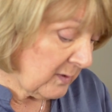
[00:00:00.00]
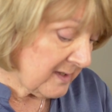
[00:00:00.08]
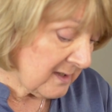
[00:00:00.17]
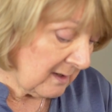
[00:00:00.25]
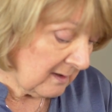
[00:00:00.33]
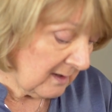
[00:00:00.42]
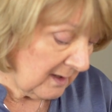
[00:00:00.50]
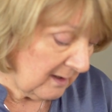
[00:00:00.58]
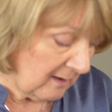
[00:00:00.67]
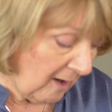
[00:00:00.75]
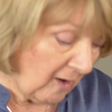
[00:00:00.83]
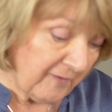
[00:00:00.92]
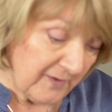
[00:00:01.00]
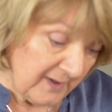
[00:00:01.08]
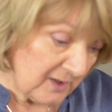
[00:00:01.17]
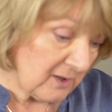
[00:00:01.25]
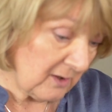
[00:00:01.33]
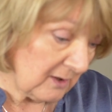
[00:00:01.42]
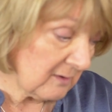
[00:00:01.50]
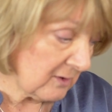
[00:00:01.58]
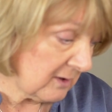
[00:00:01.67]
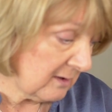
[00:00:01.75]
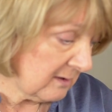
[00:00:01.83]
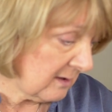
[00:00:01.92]
would certainly offer this to
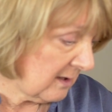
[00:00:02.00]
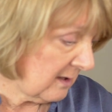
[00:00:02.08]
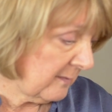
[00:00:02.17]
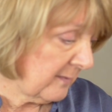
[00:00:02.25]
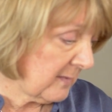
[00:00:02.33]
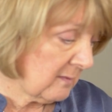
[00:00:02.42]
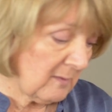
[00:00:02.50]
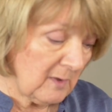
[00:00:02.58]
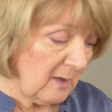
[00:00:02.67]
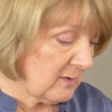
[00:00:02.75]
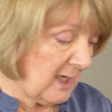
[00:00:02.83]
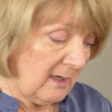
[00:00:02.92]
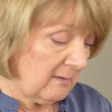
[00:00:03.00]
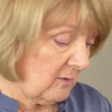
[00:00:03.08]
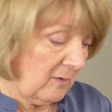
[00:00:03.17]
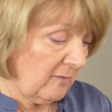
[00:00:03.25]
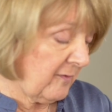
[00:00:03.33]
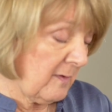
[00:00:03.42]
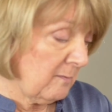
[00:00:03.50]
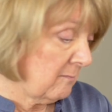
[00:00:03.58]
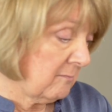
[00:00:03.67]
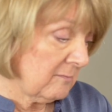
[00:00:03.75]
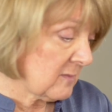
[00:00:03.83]
children, no doubt, from